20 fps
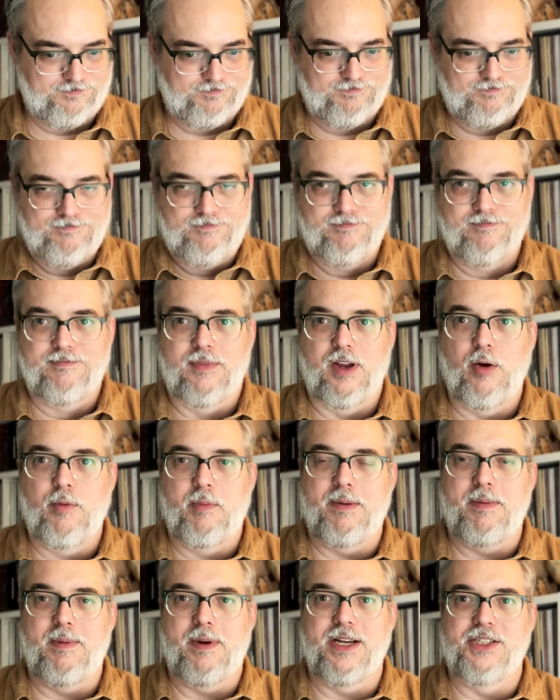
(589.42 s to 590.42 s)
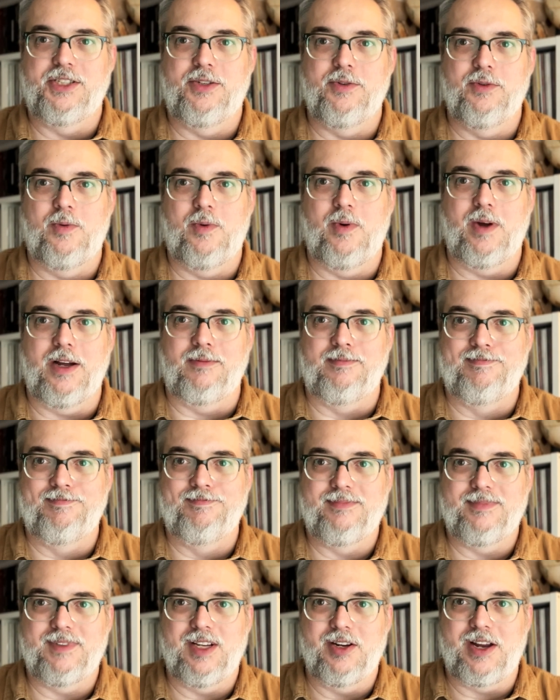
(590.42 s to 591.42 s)
hope everybody's doing well.
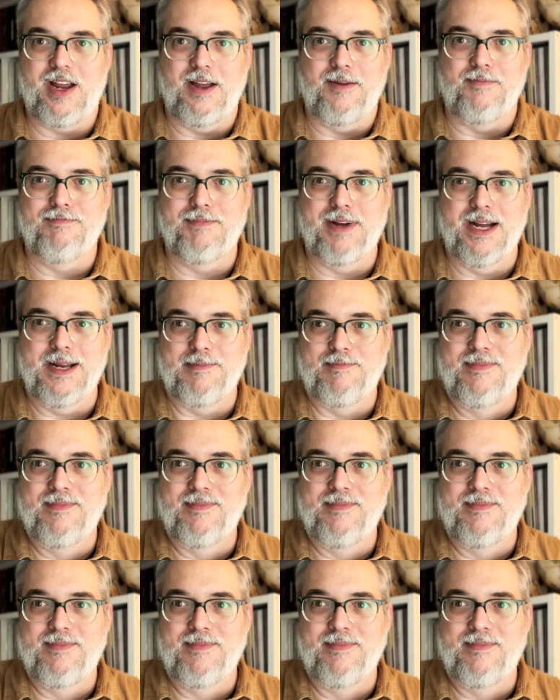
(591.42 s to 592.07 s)
Okay, bye.